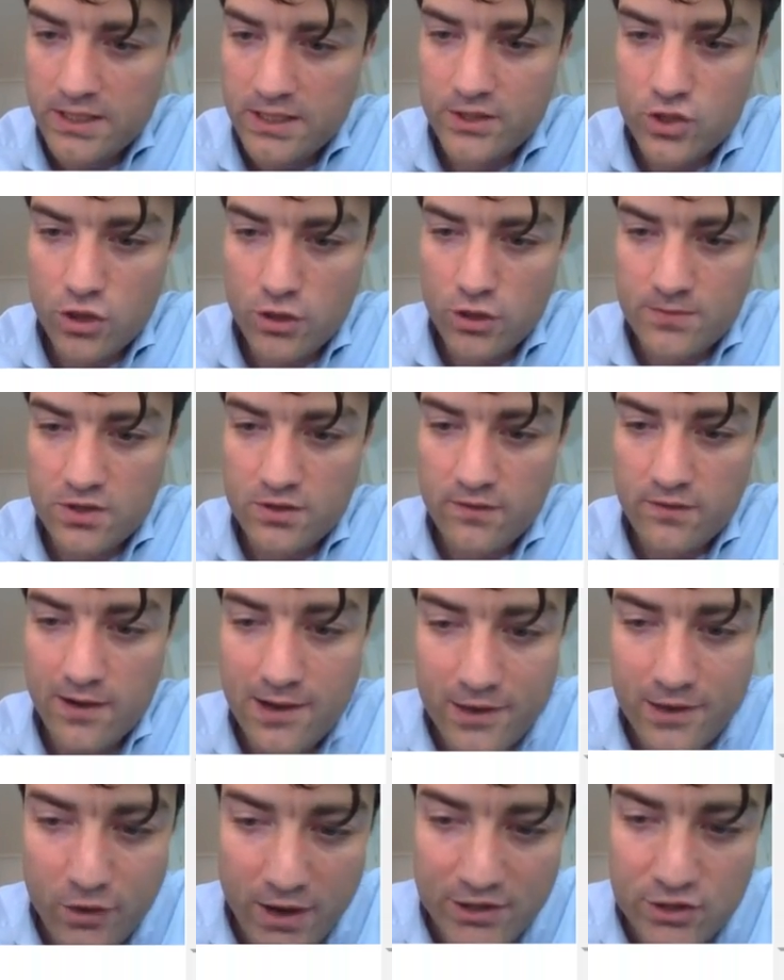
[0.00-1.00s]
in terms of
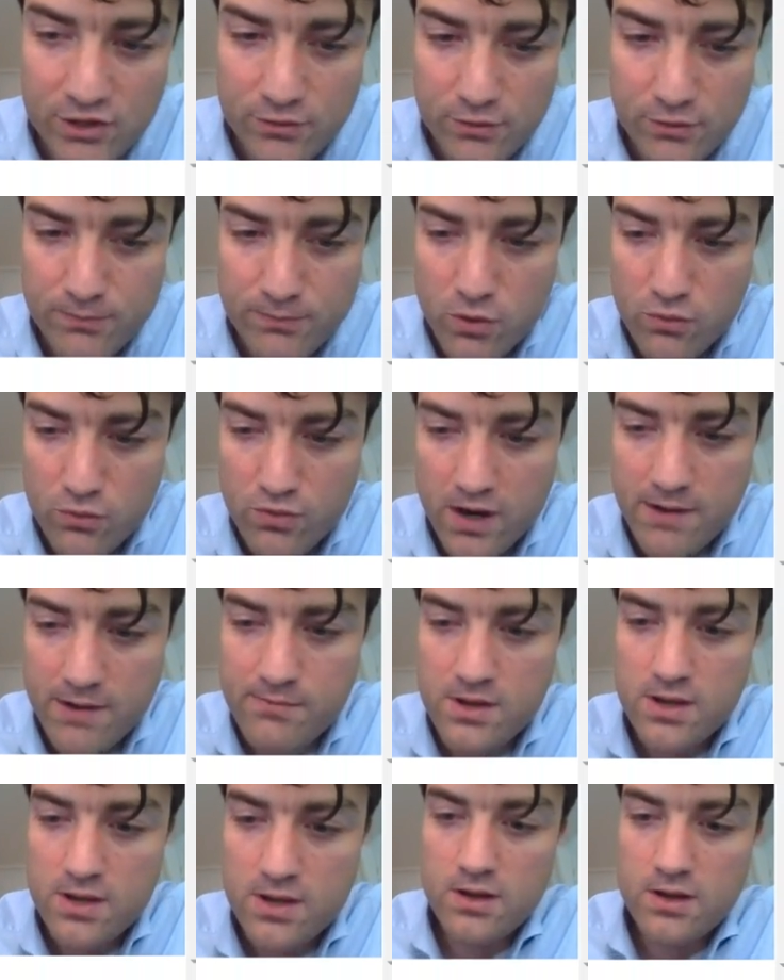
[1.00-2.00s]
our graduate
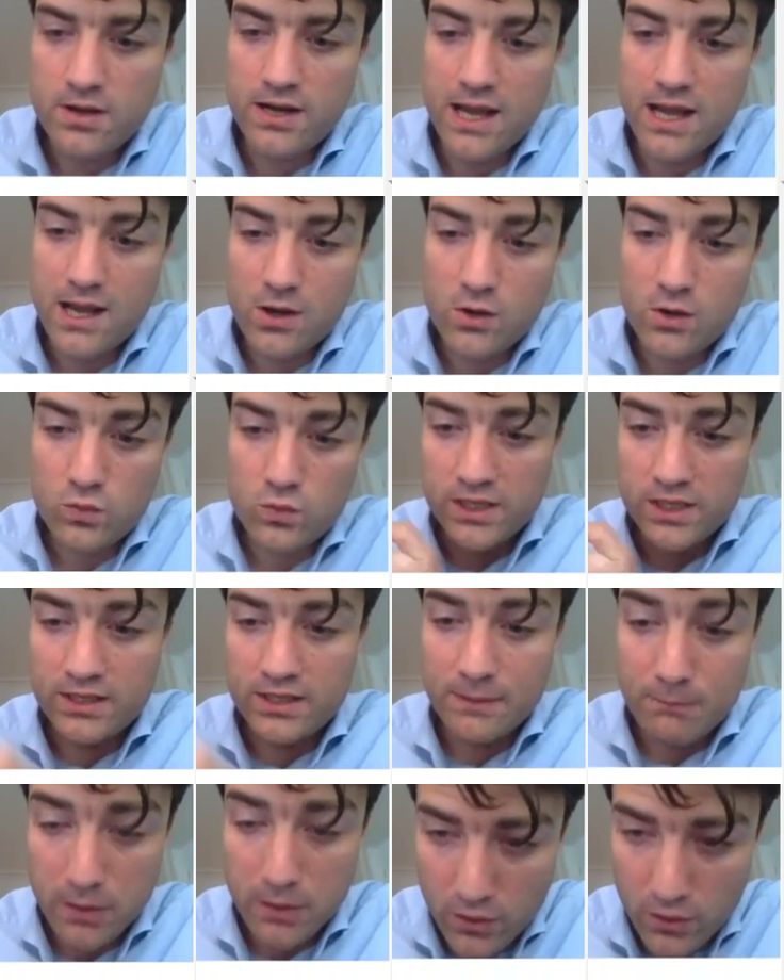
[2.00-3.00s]
program on how we
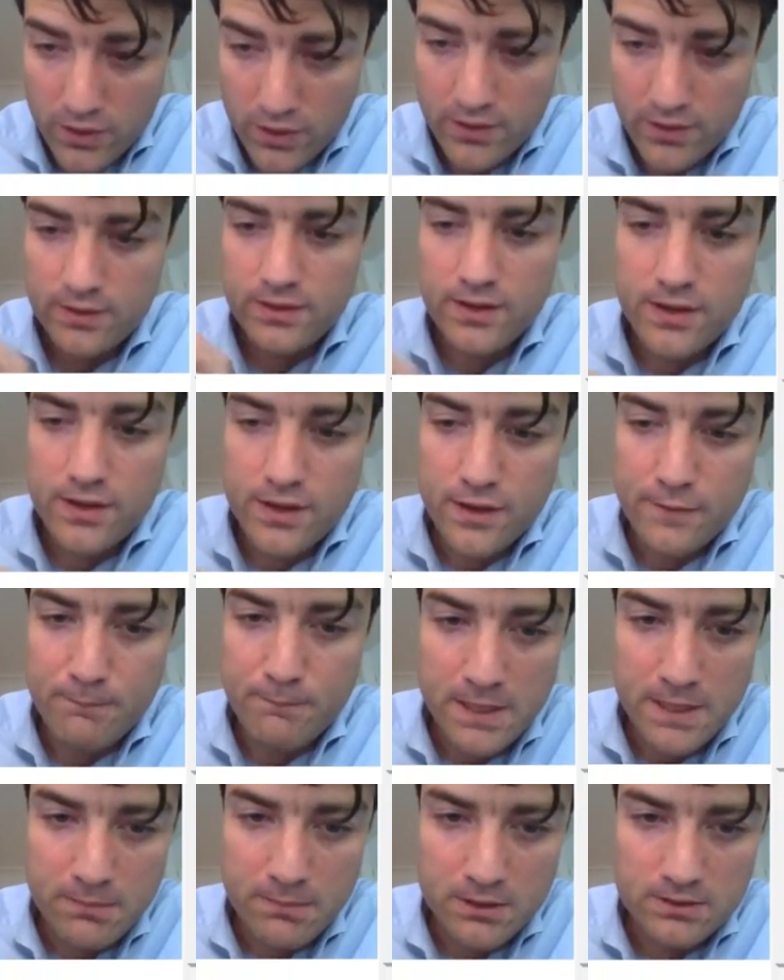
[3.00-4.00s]
deploy
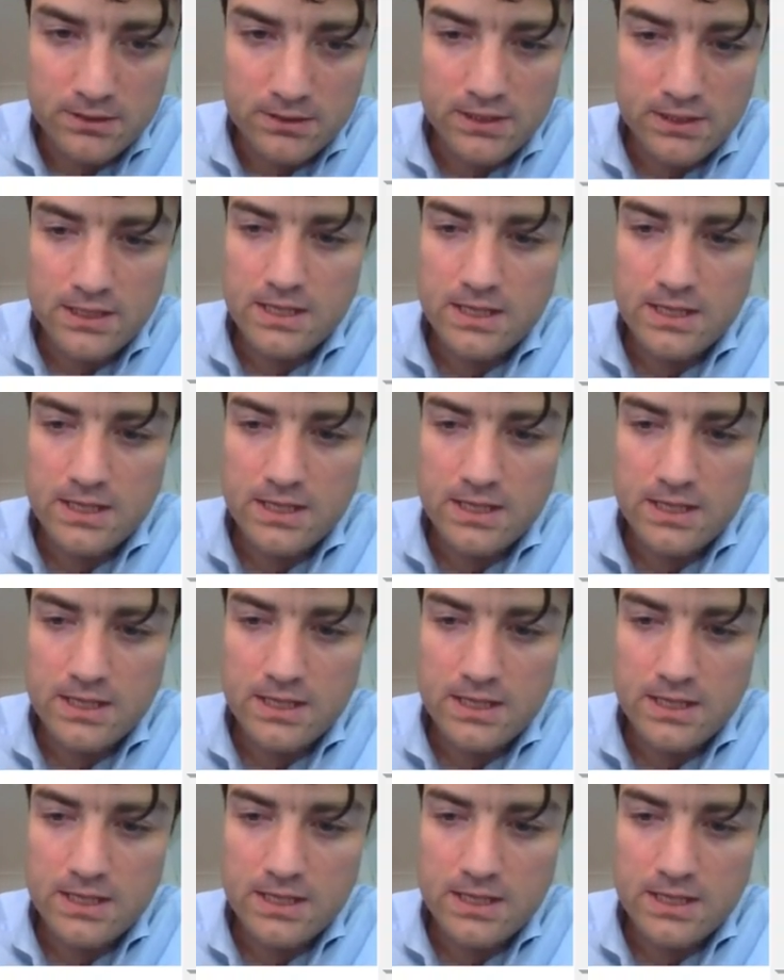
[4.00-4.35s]
people.